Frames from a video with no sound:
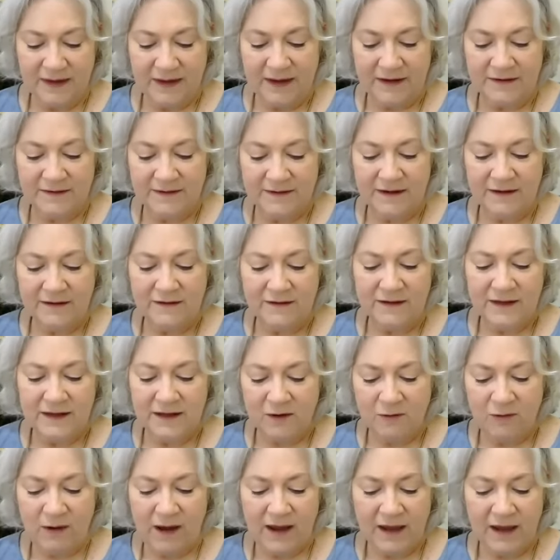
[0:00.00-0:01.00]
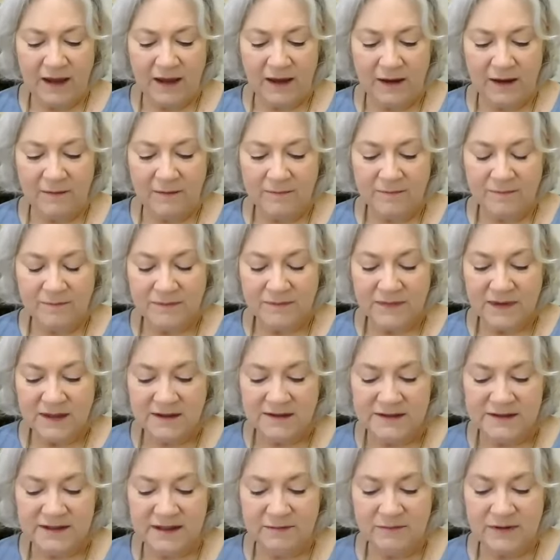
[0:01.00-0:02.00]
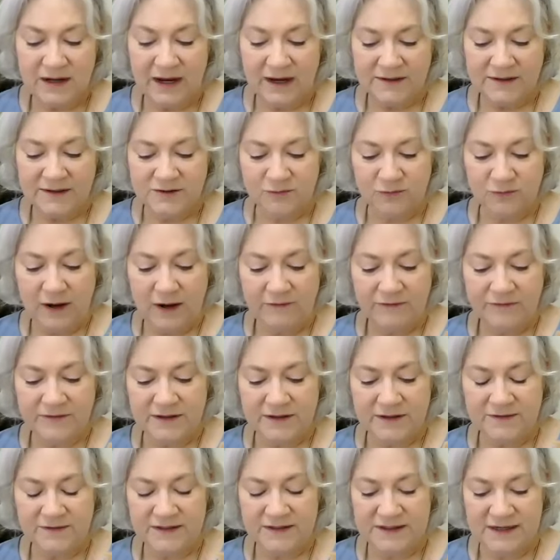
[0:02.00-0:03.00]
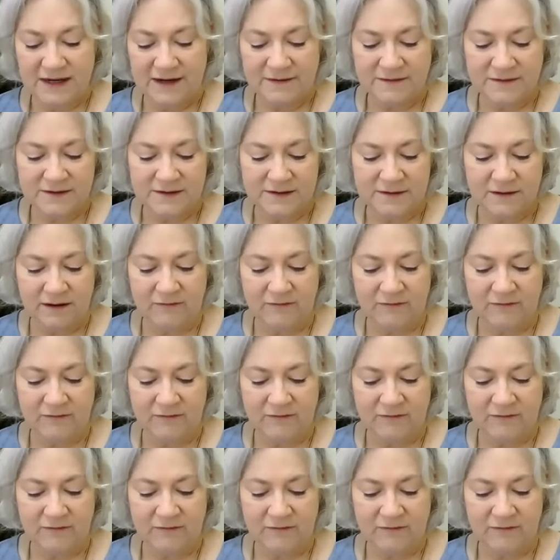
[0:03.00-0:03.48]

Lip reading: and inly quaking, seemed as reft of sense